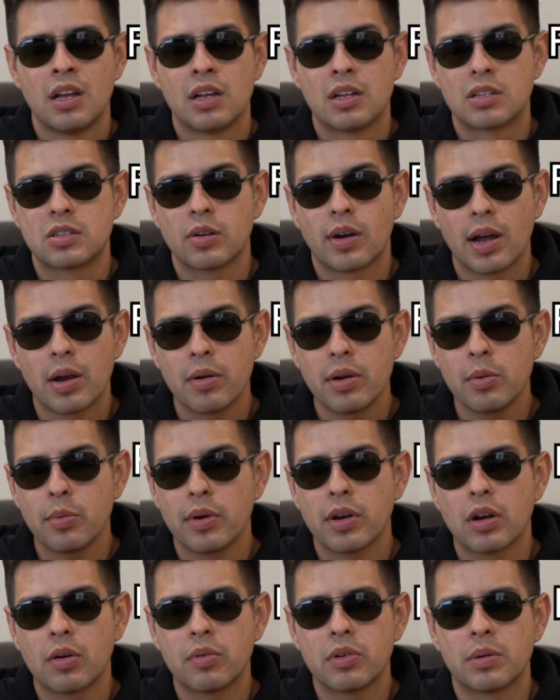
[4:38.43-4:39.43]
So I already
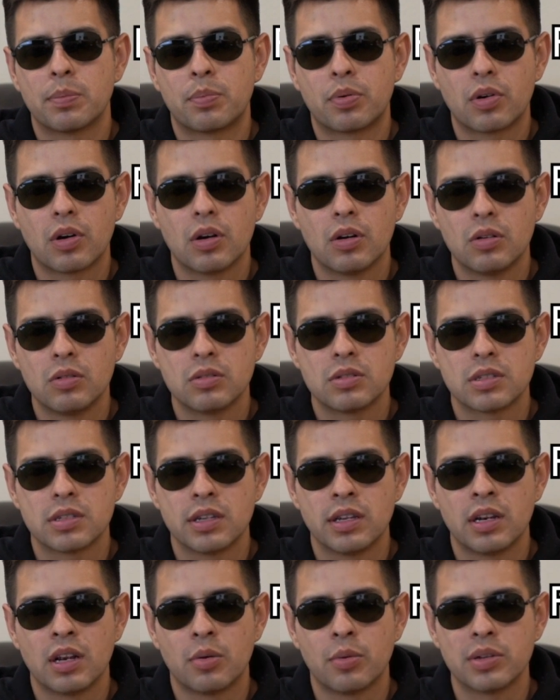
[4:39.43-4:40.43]
went over the pros.
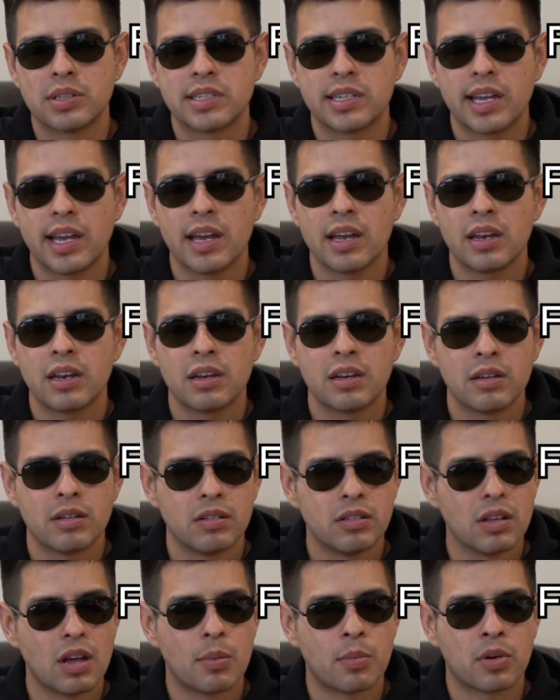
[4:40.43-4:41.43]
You know, once again,
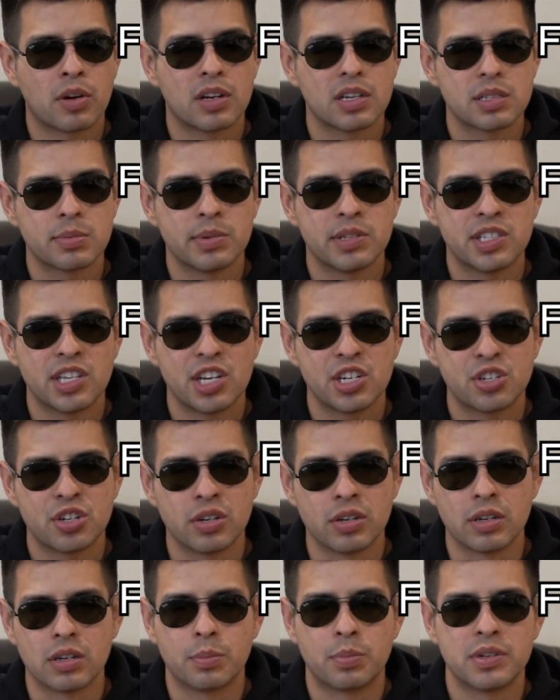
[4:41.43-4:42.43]
a lot more
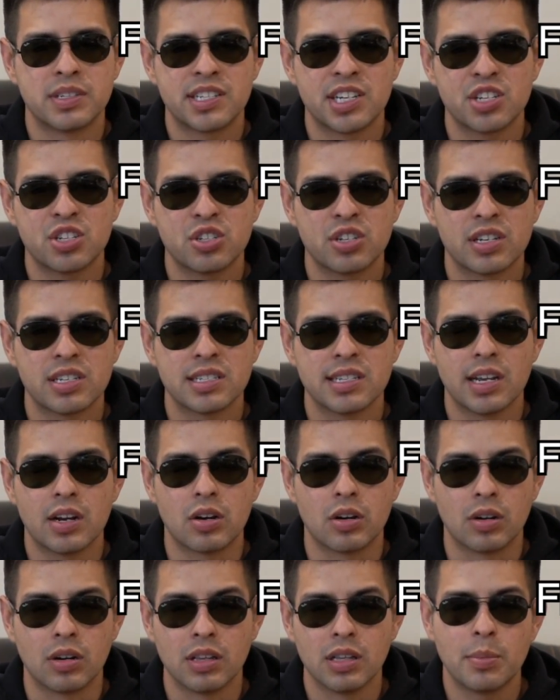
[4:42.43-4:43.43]
customization. The precision is
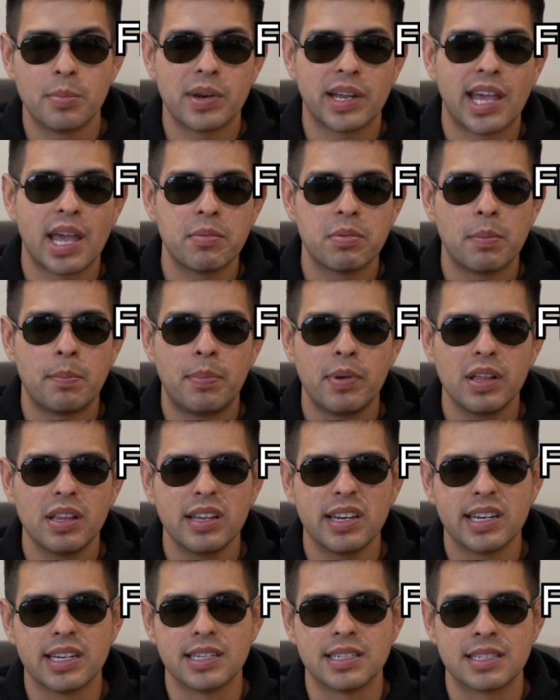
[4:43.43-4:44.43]
there. Unlimited
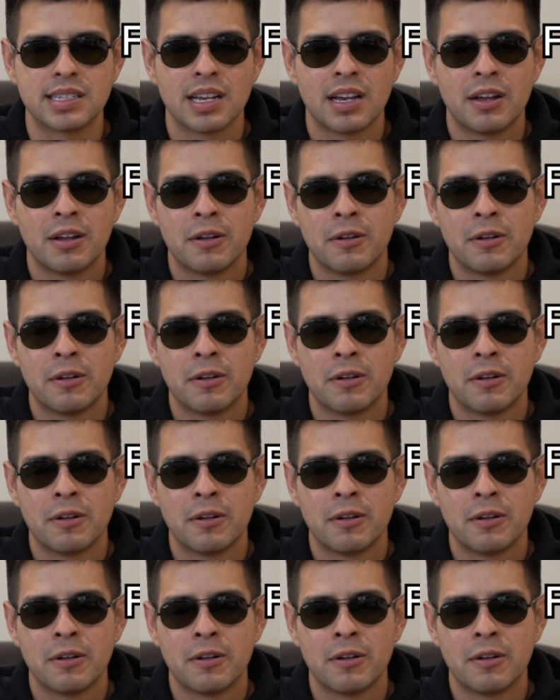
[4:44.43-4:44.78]
capabilities.